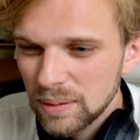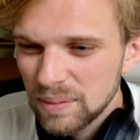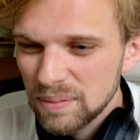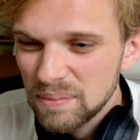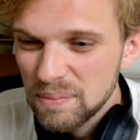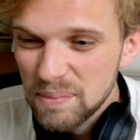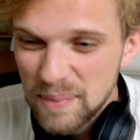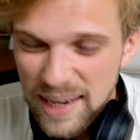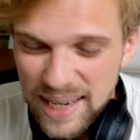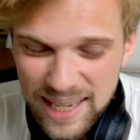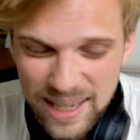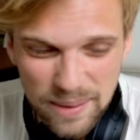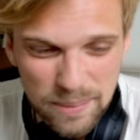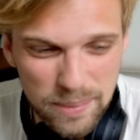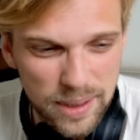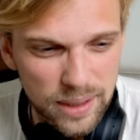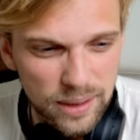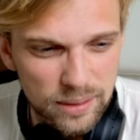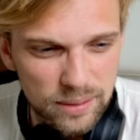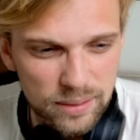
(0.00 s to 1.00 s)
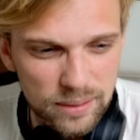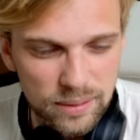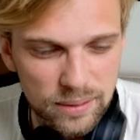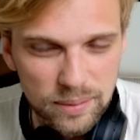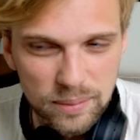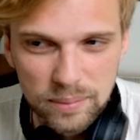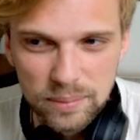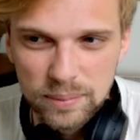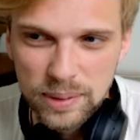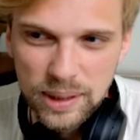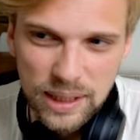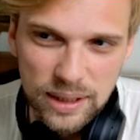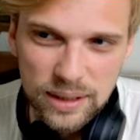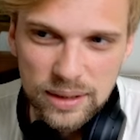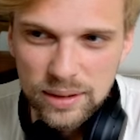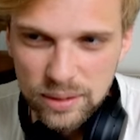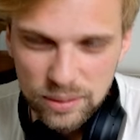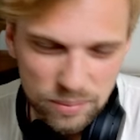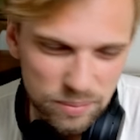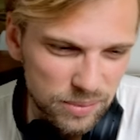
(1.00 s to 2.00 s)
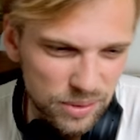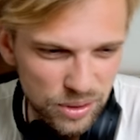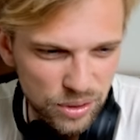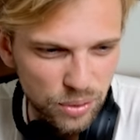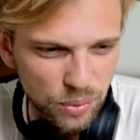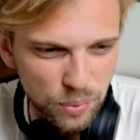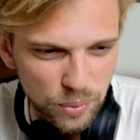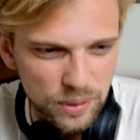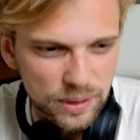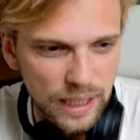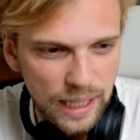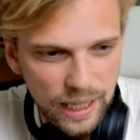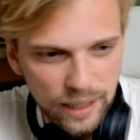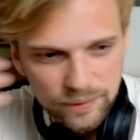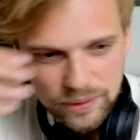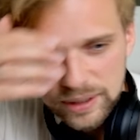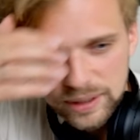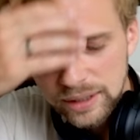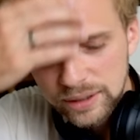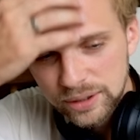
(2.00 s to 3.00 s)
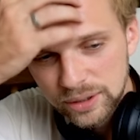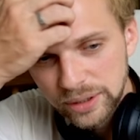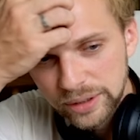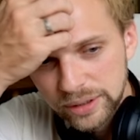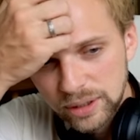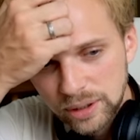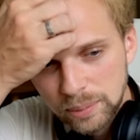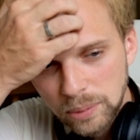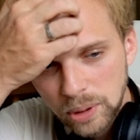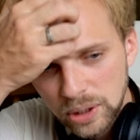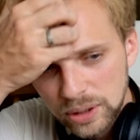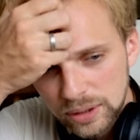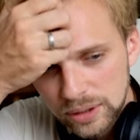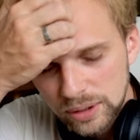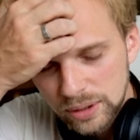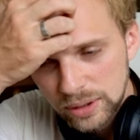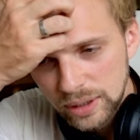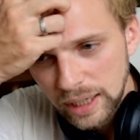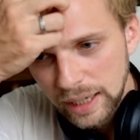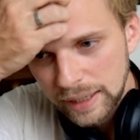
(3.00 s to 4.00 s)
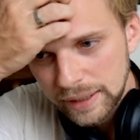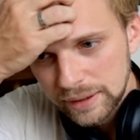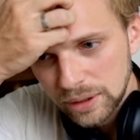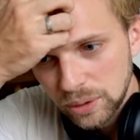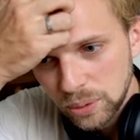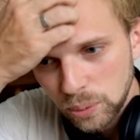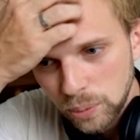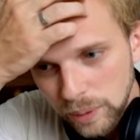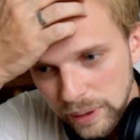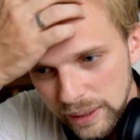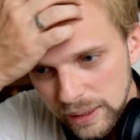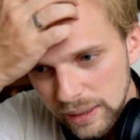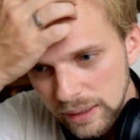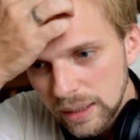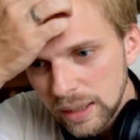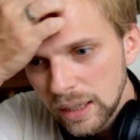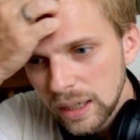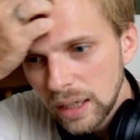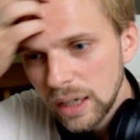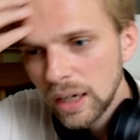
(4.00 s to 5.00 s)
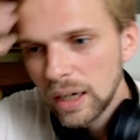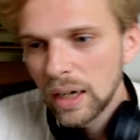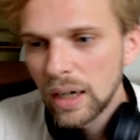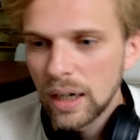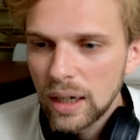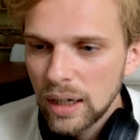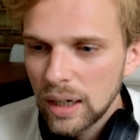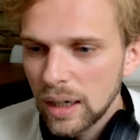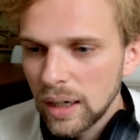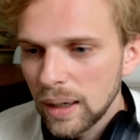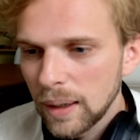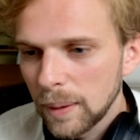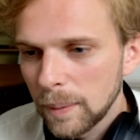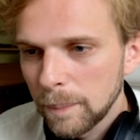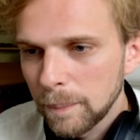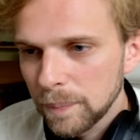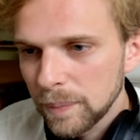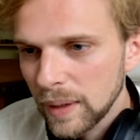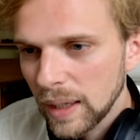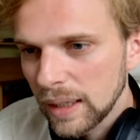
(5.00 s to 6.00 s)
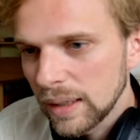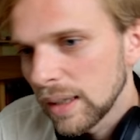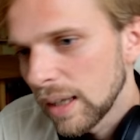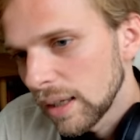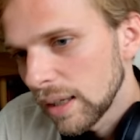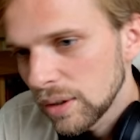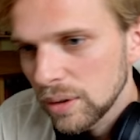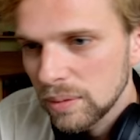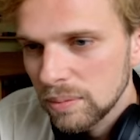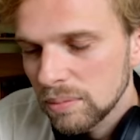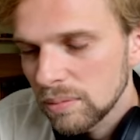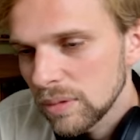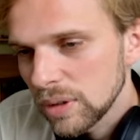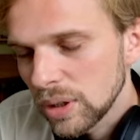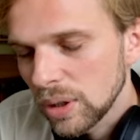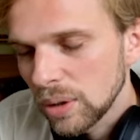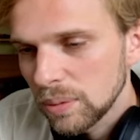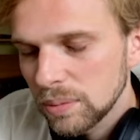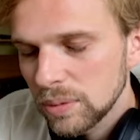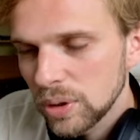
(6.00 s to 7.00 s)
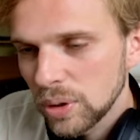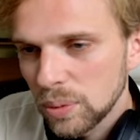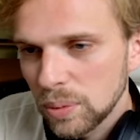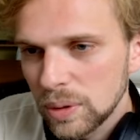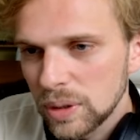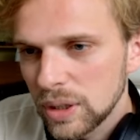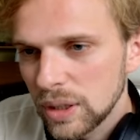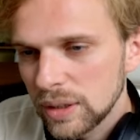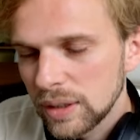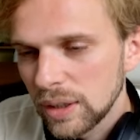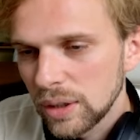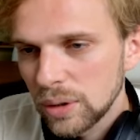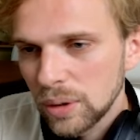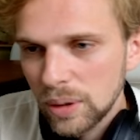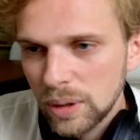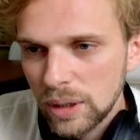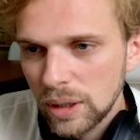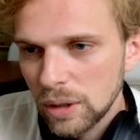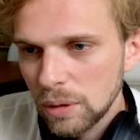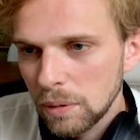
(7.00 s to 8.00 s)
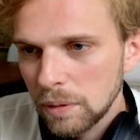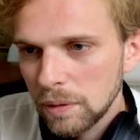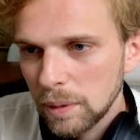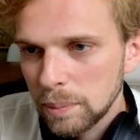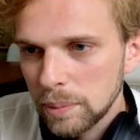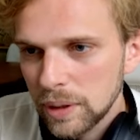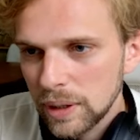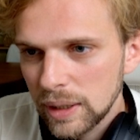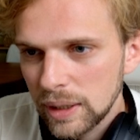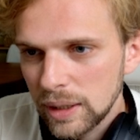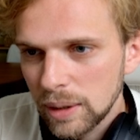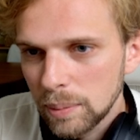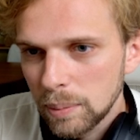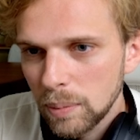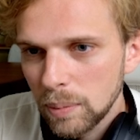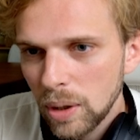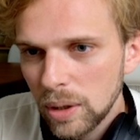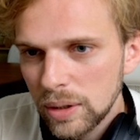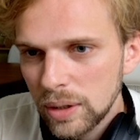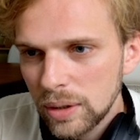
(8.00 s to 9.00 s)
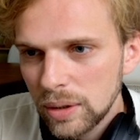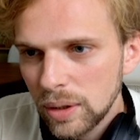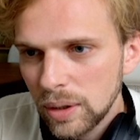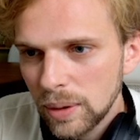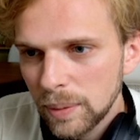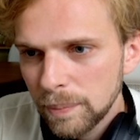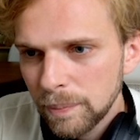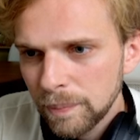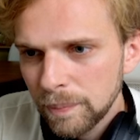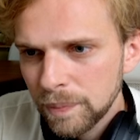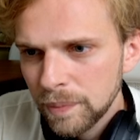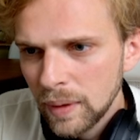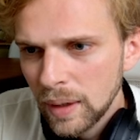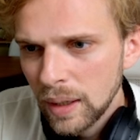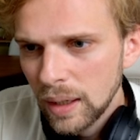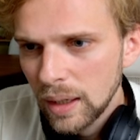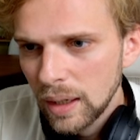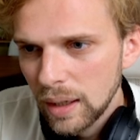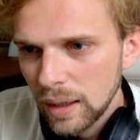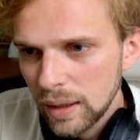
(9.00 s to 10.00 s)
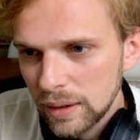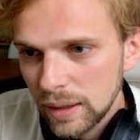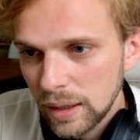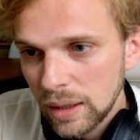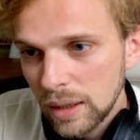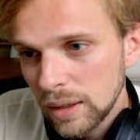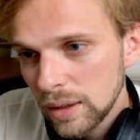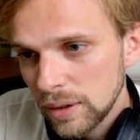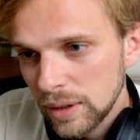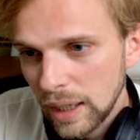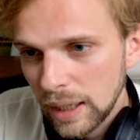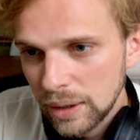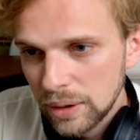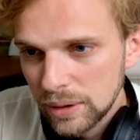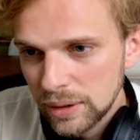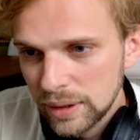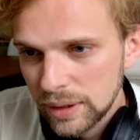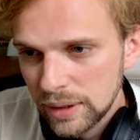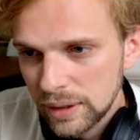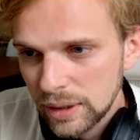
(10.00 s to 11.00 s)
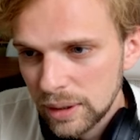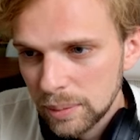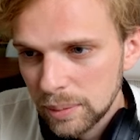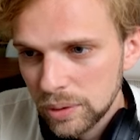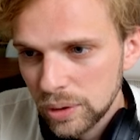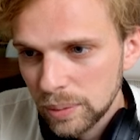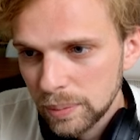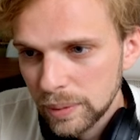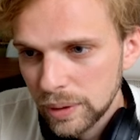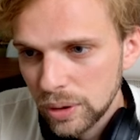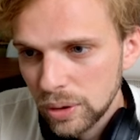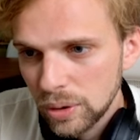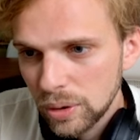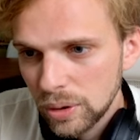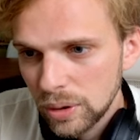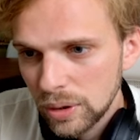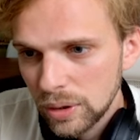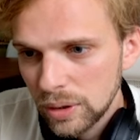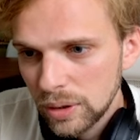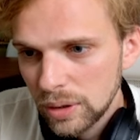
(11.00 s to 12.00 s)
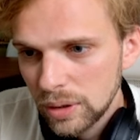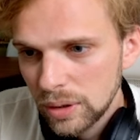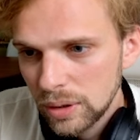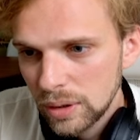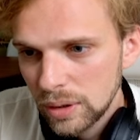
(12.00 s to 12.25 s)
Maybe, because you would have an external monitor either way, and then you would just need to deal with a pretty dim monitor. The color accuracy seems to be good.